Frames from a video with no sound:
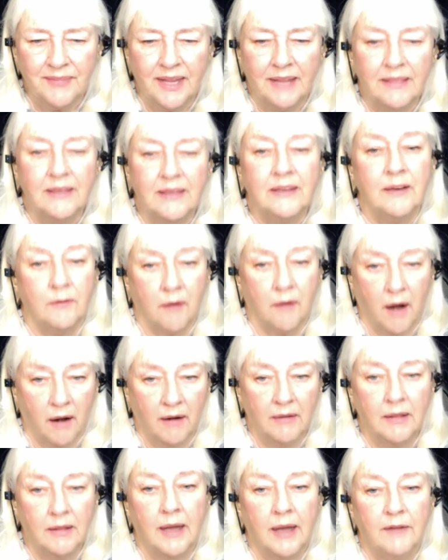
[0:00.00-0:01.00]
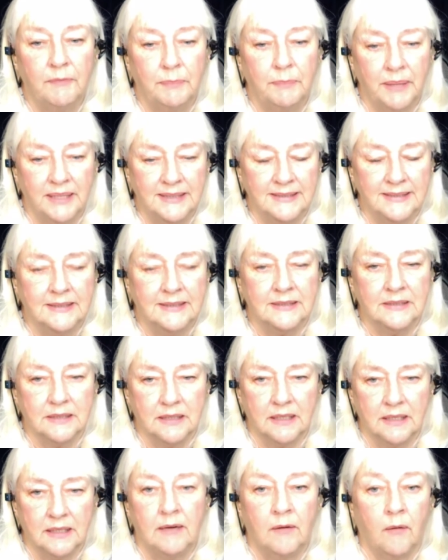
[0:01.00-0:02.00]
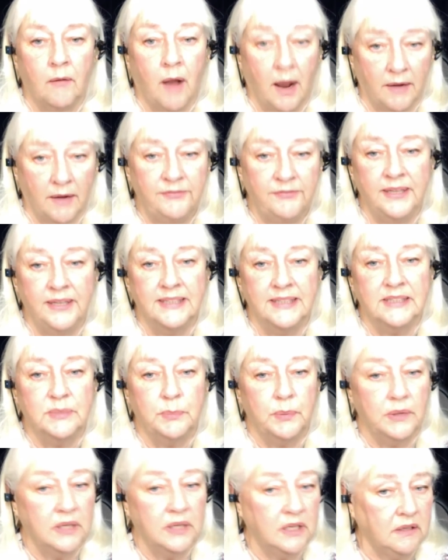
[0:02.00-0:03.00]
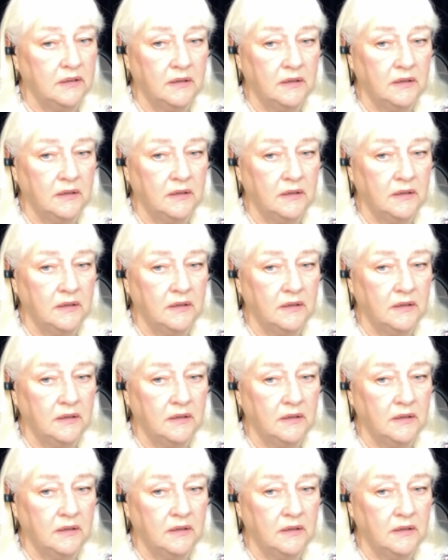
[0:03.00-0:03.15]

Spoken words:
There are a lot of places, on Facebook.